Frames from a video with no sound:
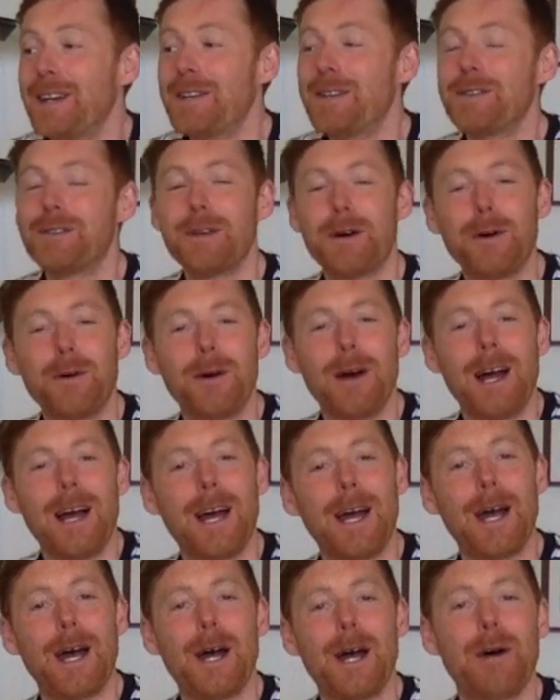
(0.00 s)
so
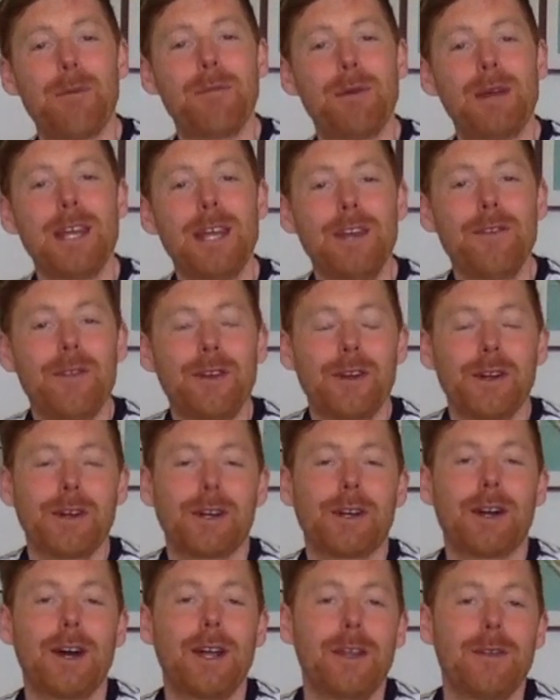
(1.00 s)
if you're
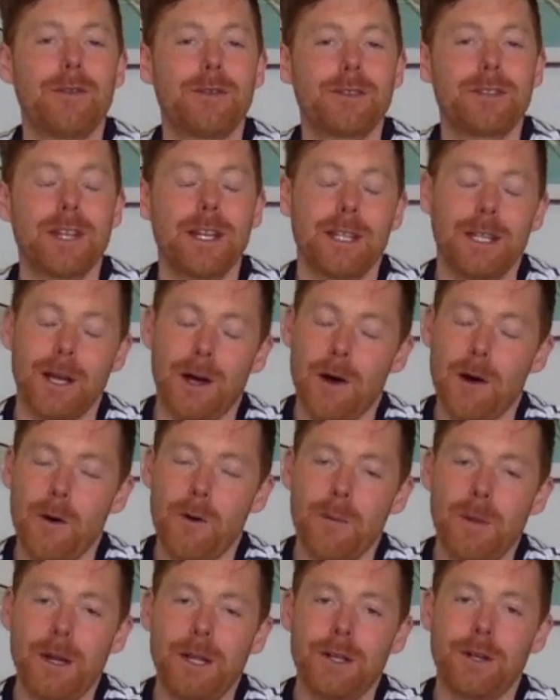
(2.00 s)
kind of sitting at
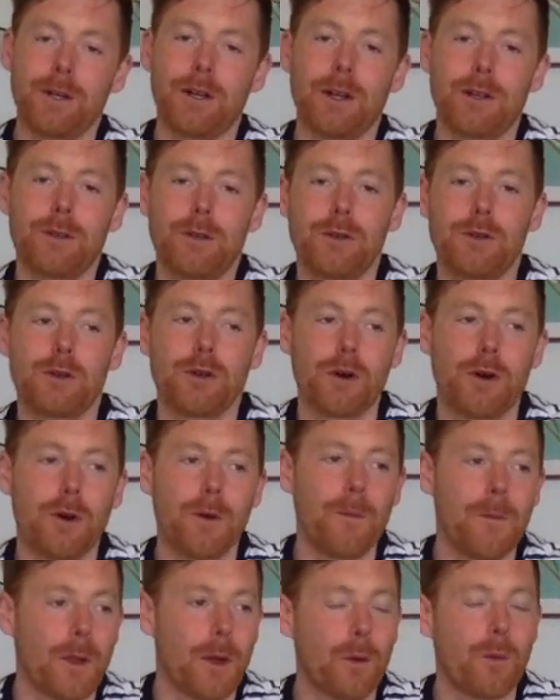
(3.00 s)
home and you're not too
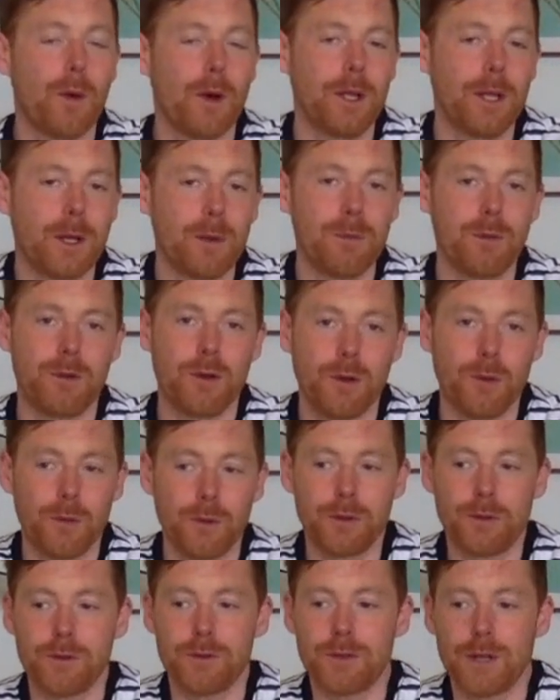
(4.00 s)
sure what you can be doing
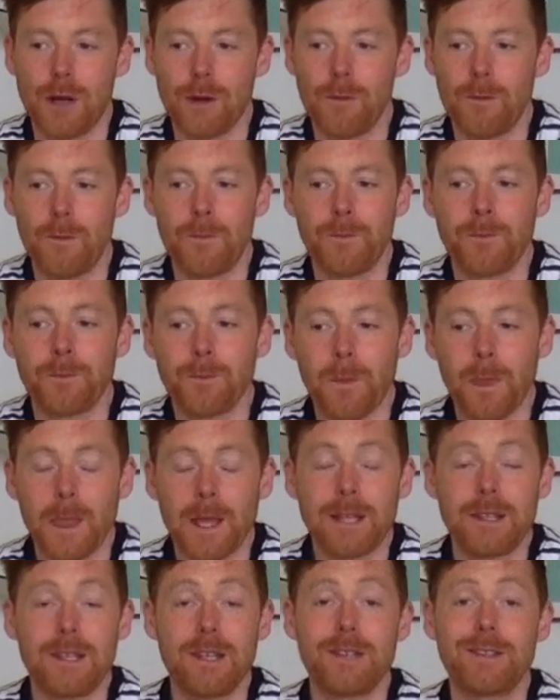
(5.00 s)
with yourself,
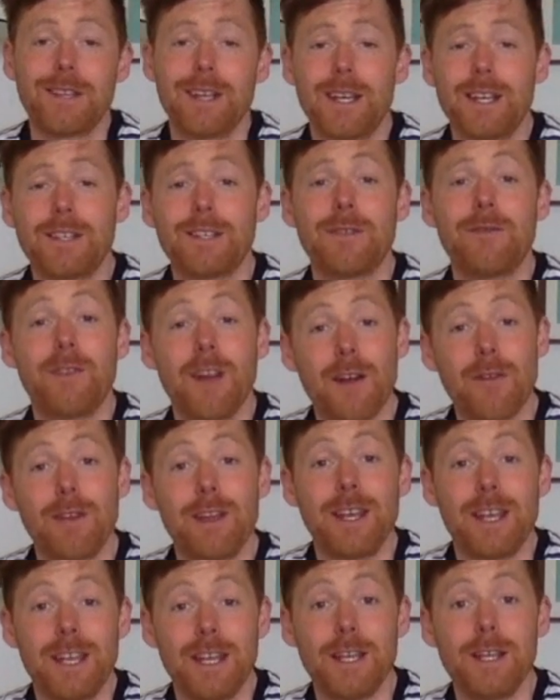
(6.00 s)
this is a
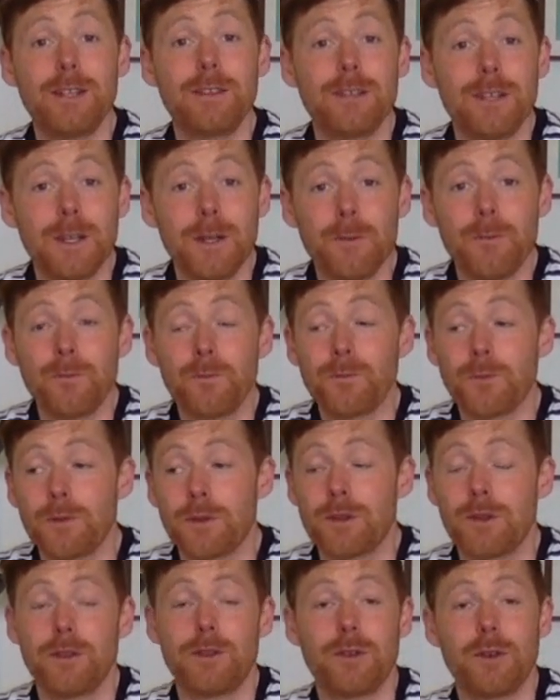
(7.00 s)
very easy
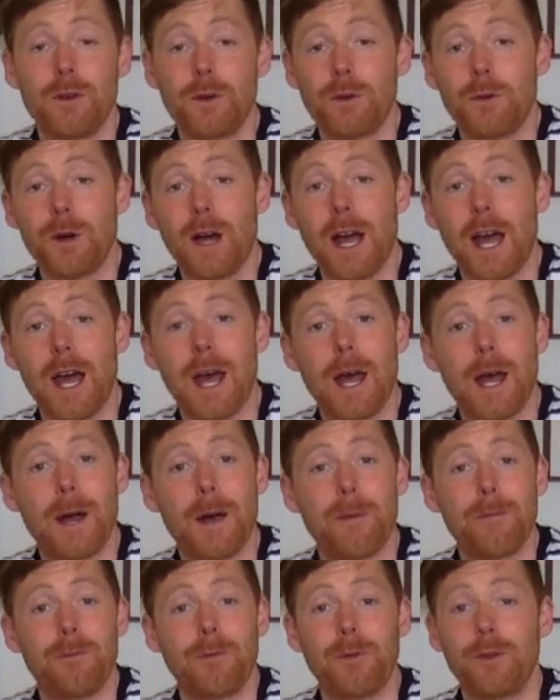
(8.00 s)
to do
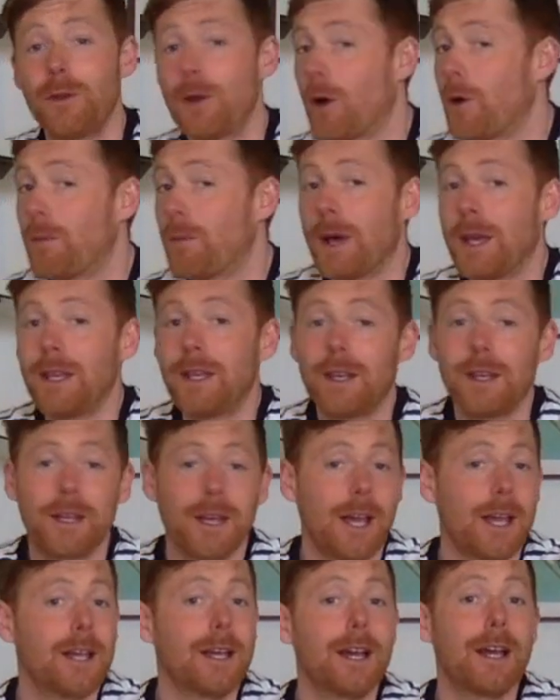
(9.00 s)
no bake
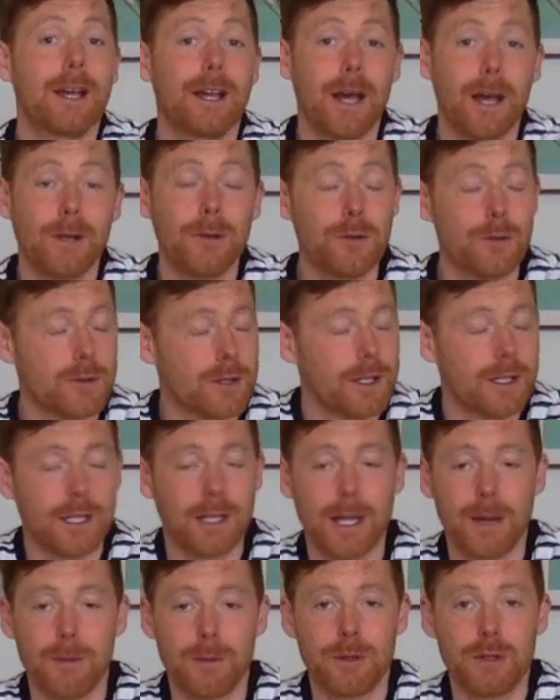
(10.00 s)
cake again, just like the
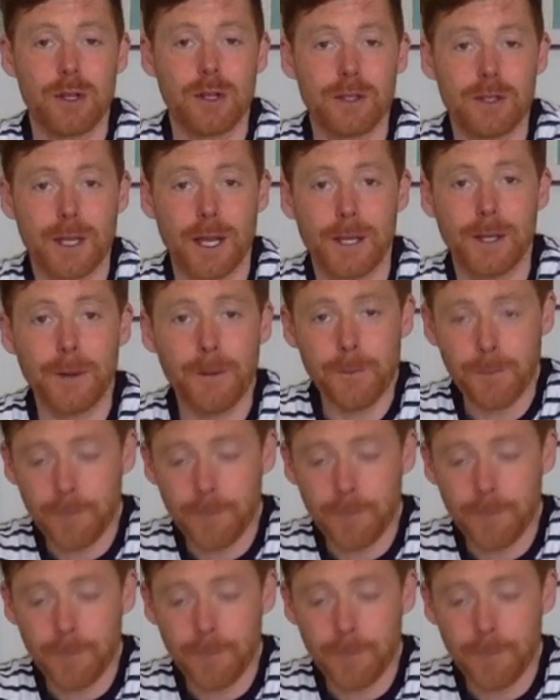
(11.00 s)
lemon cheesecake.